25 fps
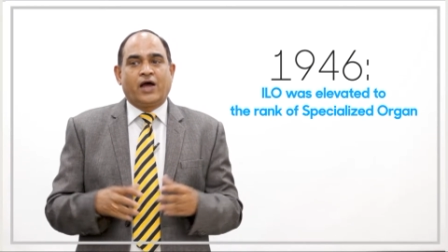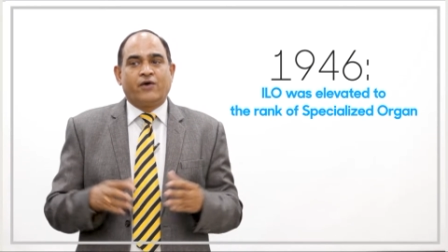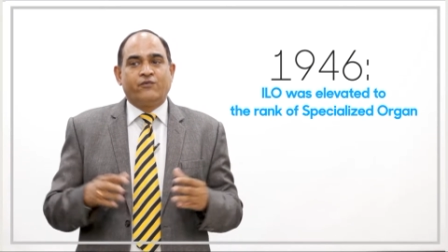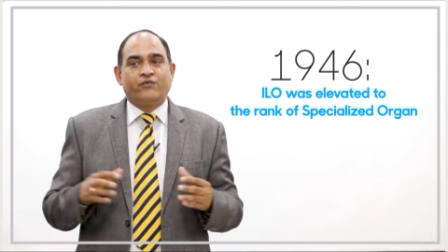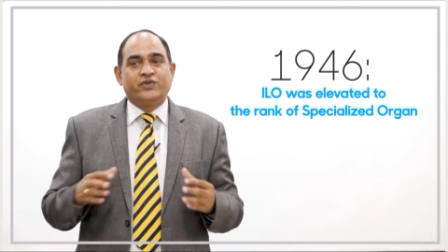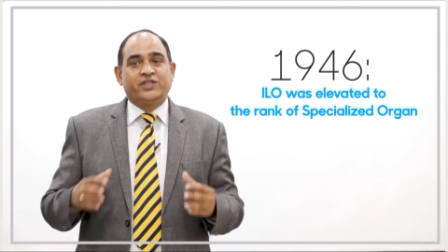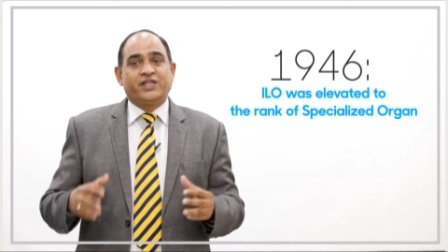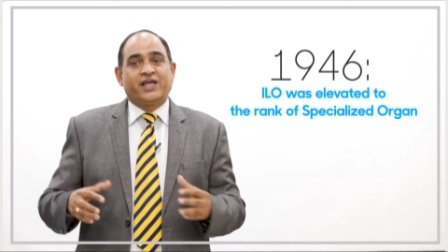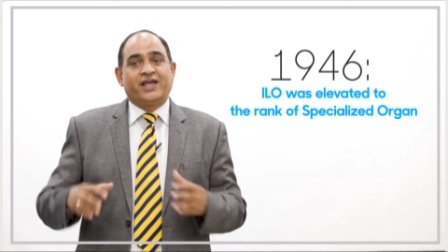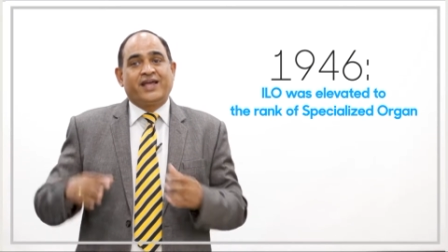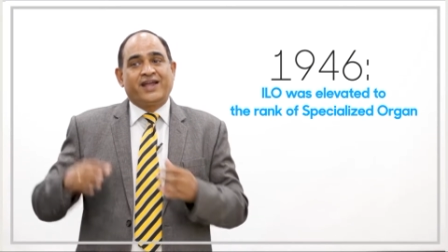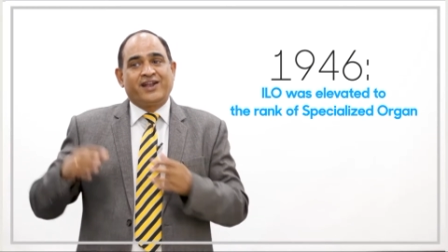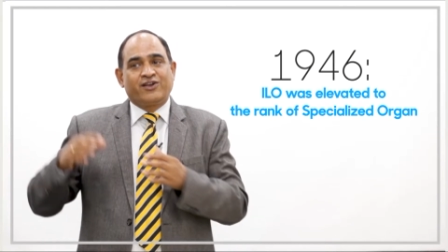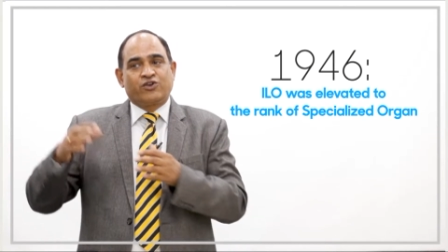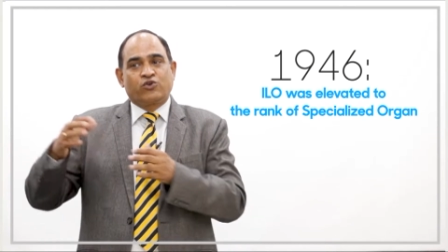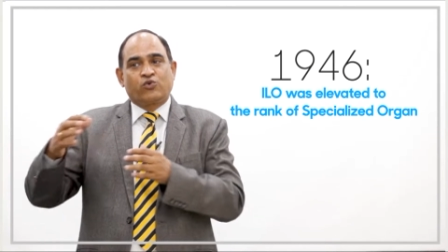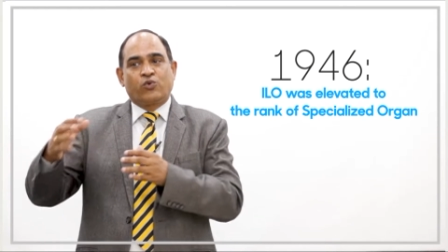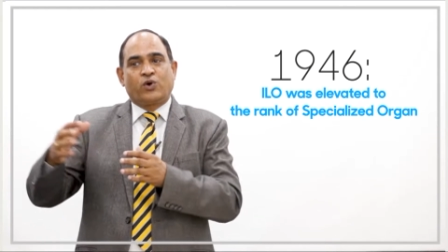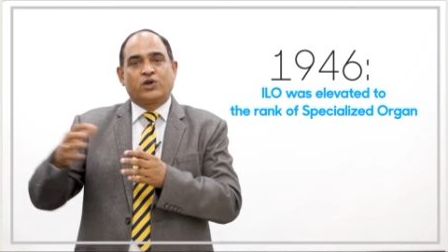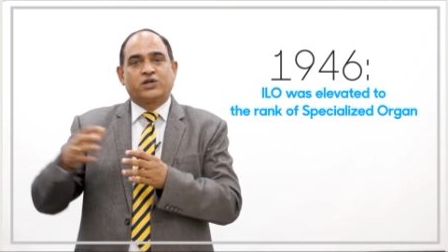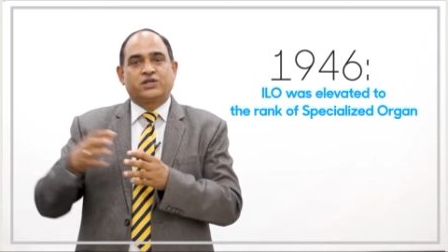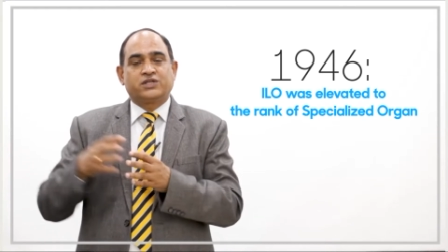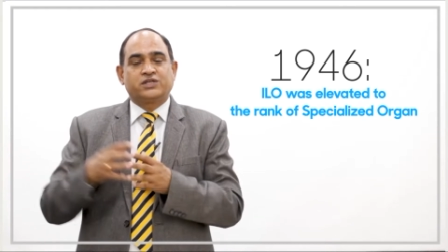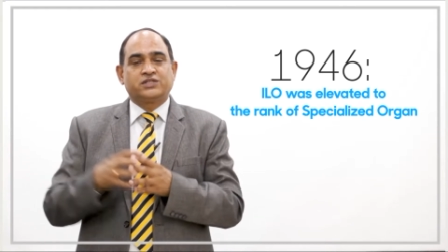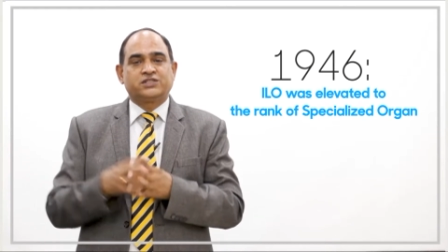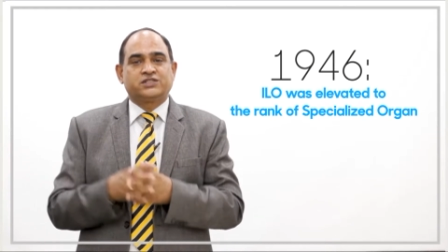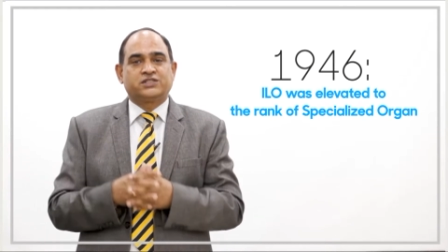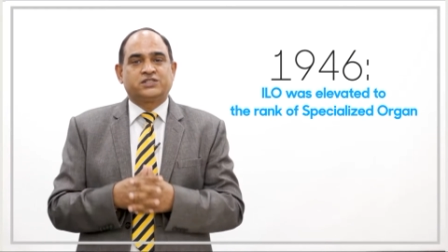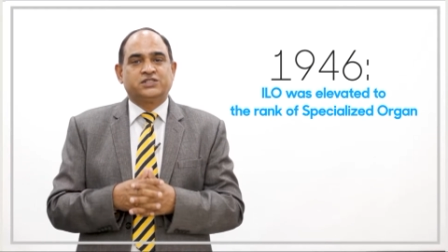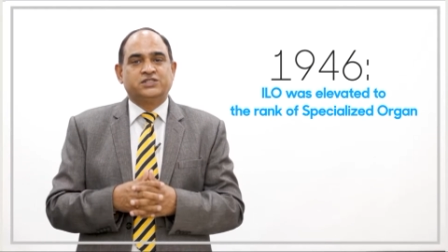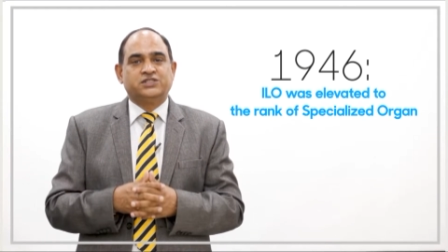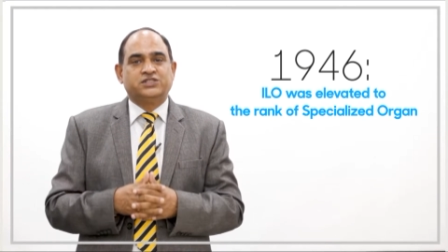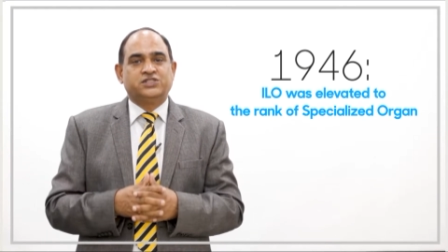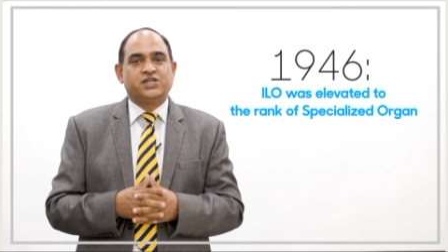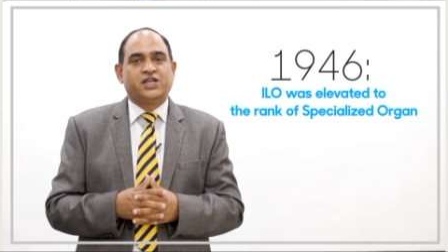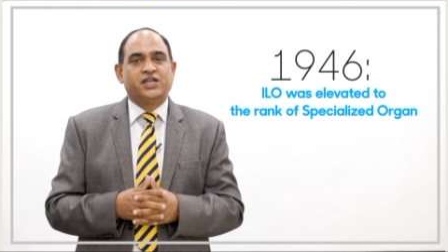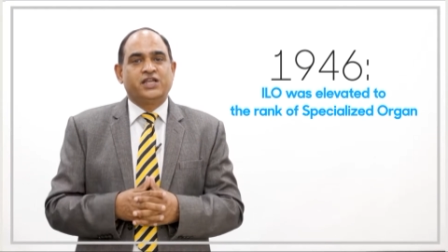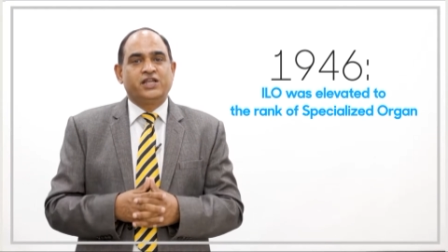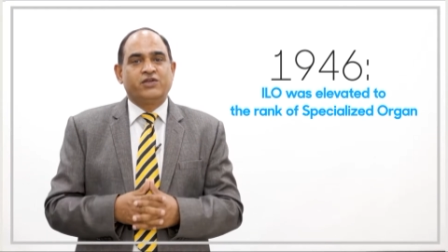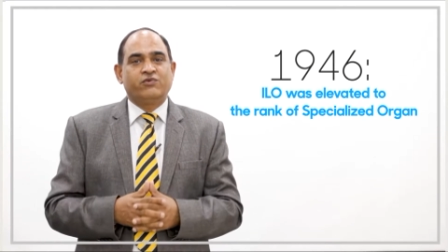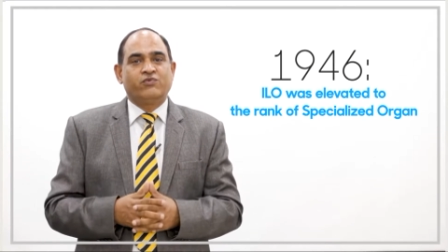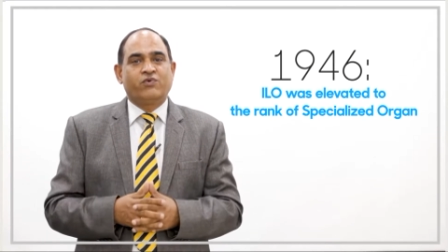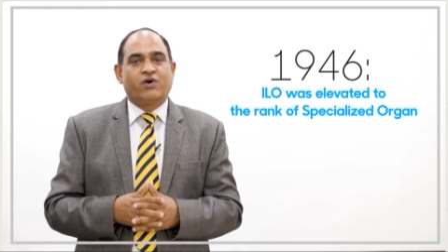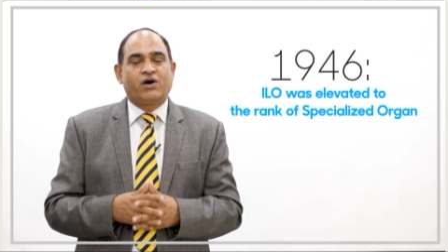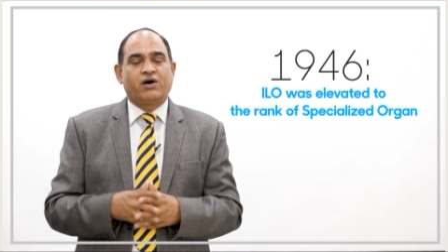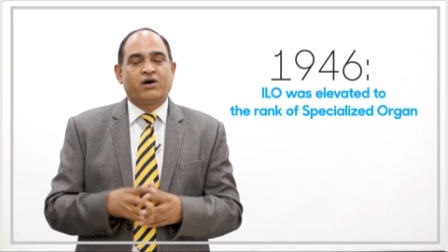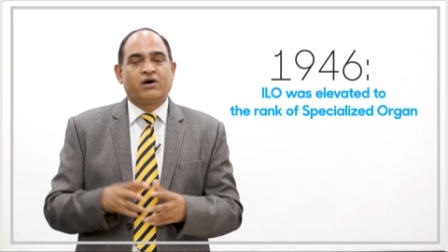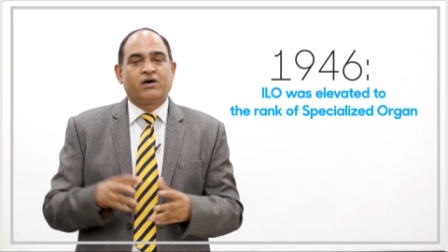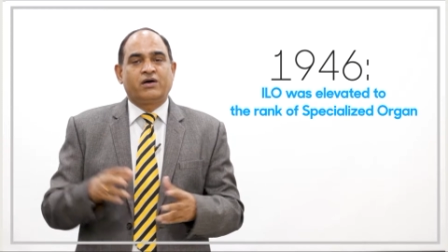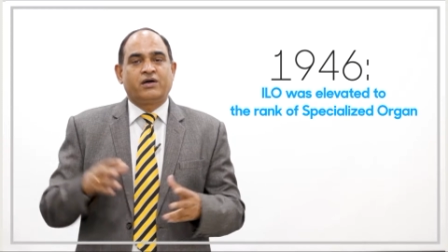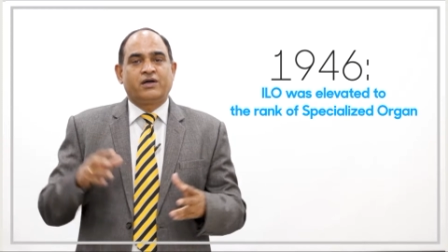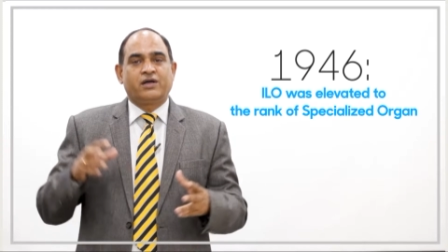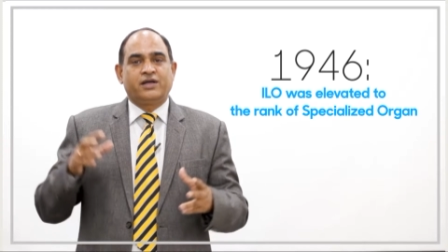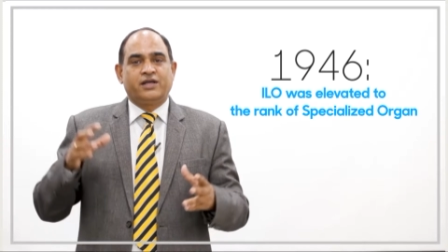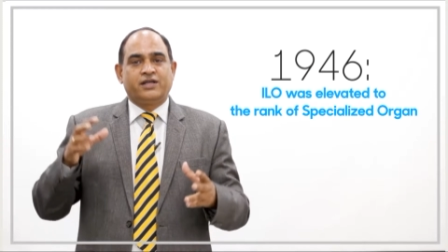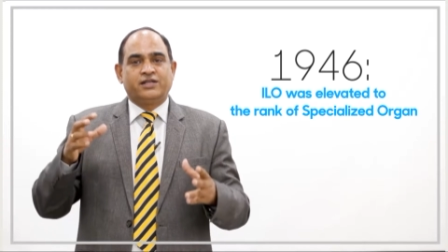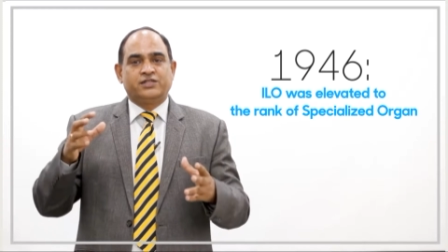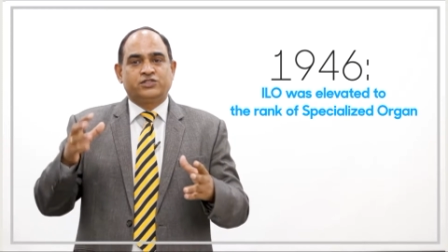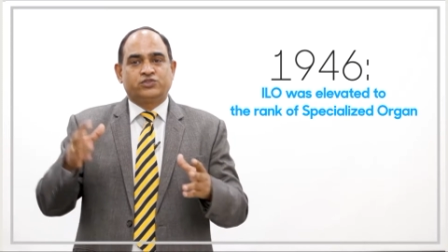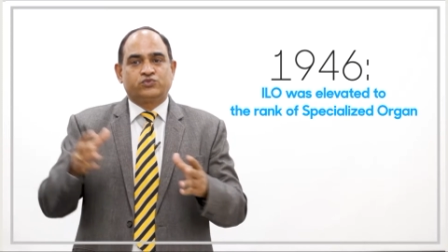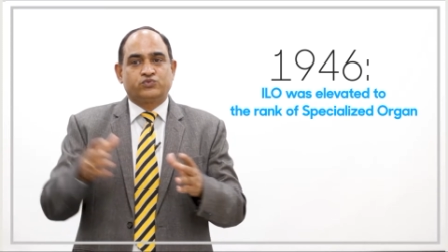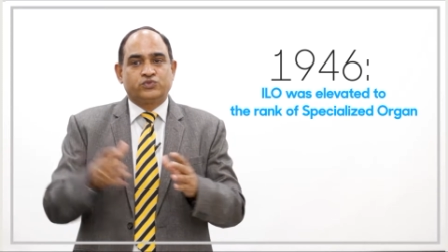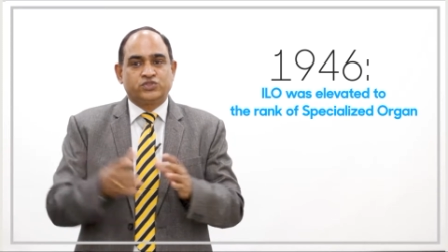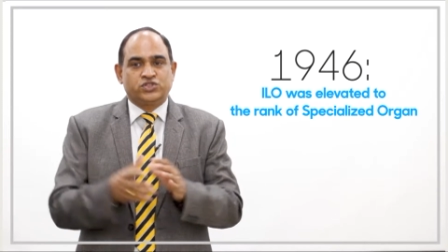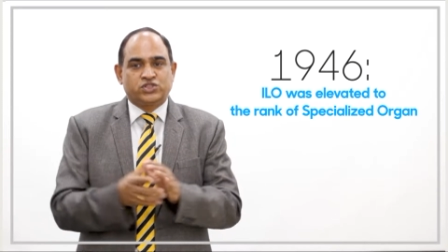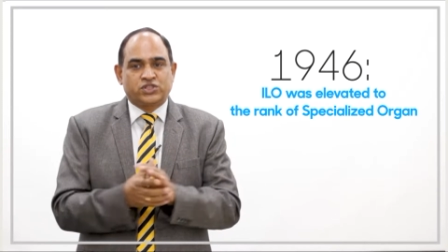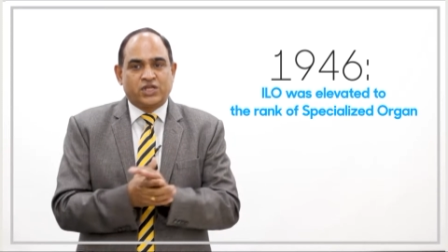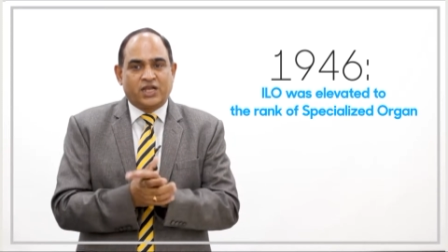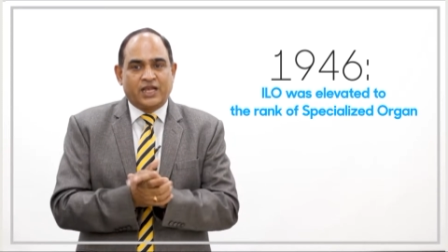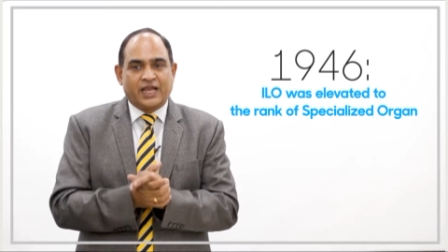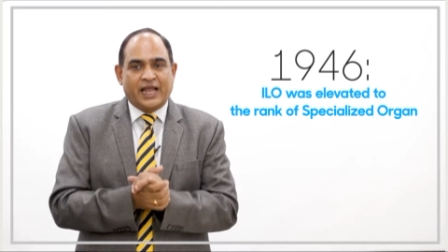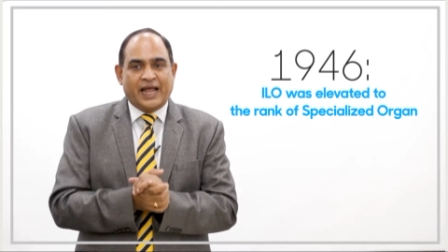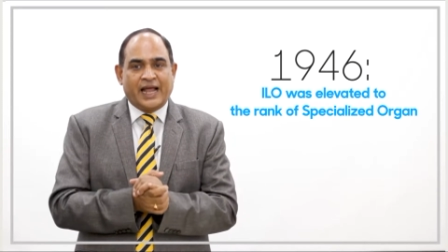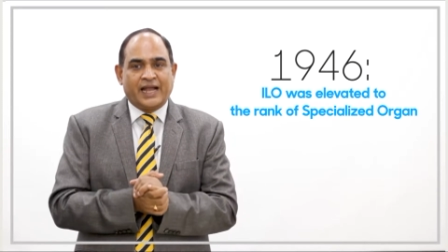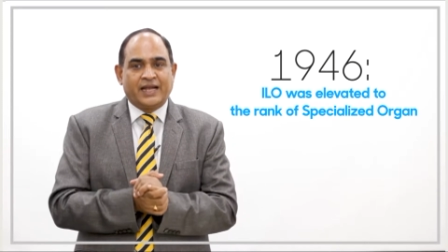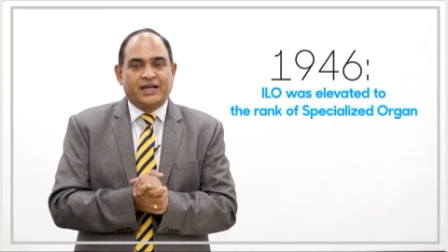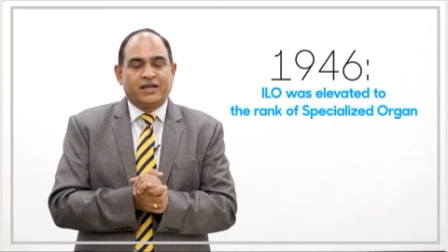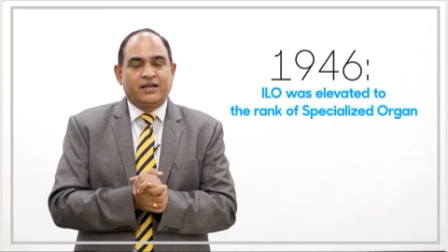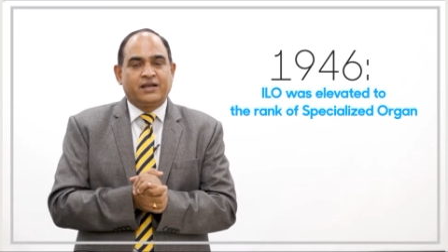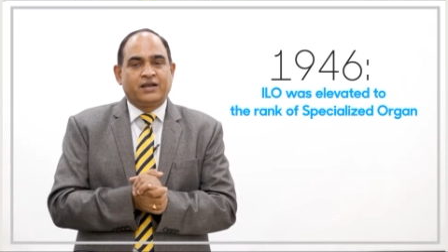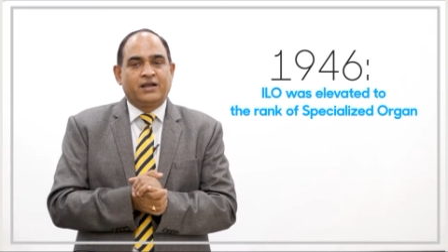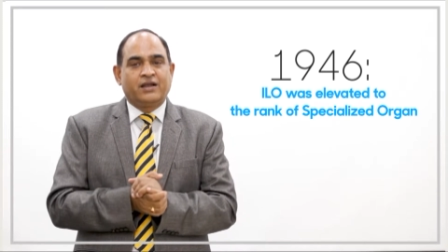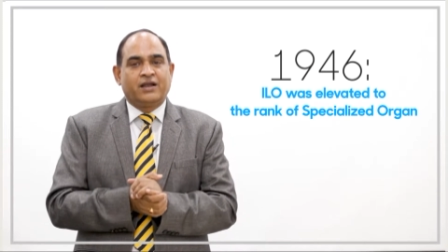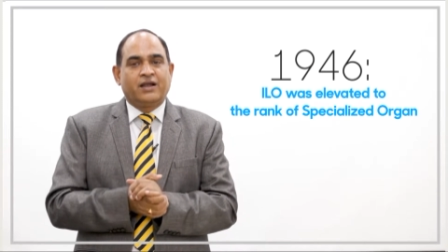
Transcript: with a headquarters in Geneva in Switzerland,